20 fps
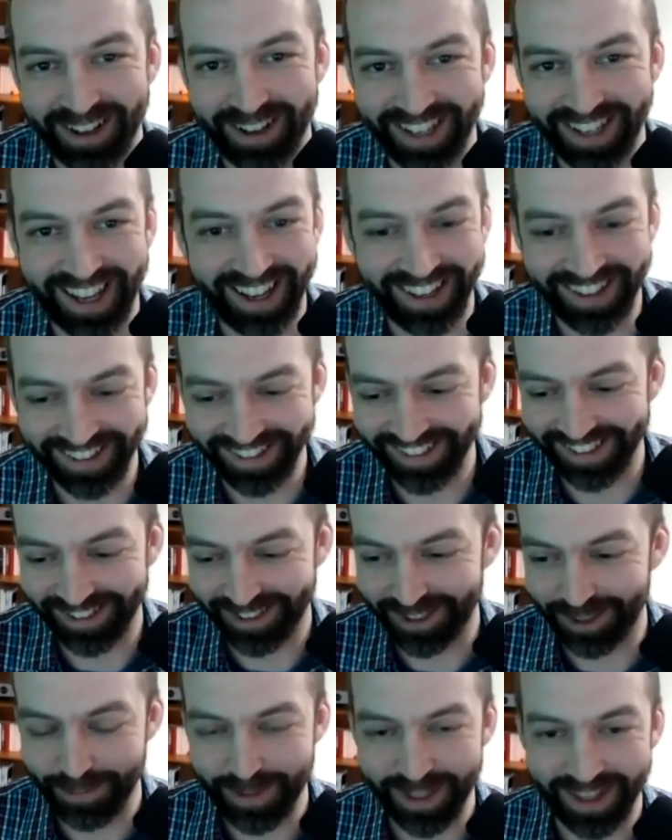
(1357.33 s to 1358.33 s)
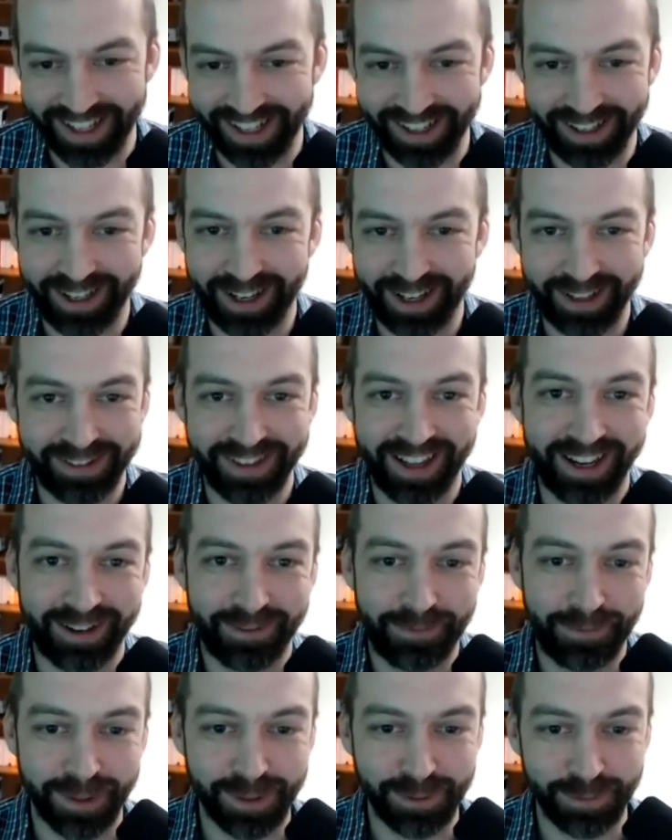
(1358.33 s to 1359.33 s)
Again, assuming that it like
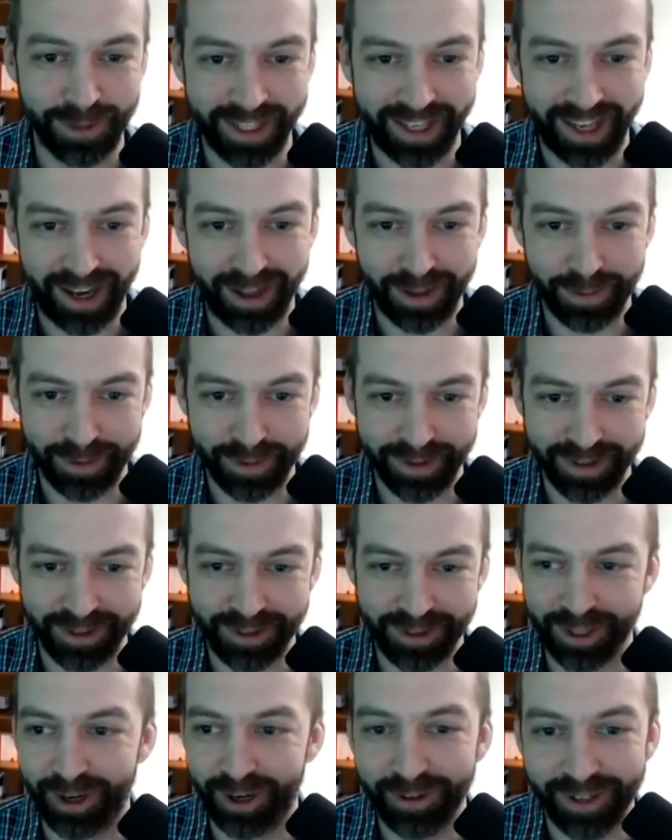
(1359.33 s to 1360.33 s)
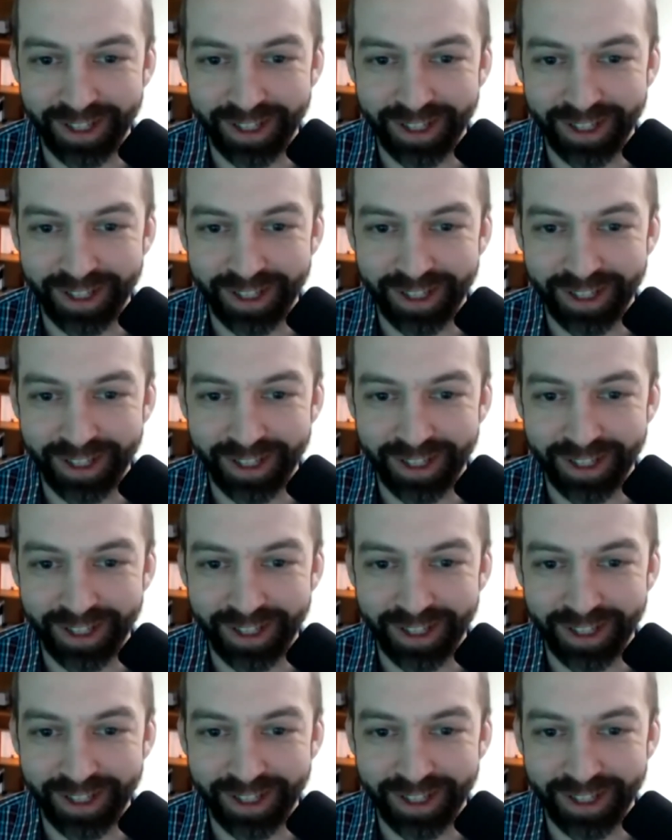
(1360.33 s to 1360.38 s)
fits with the caliber of the show.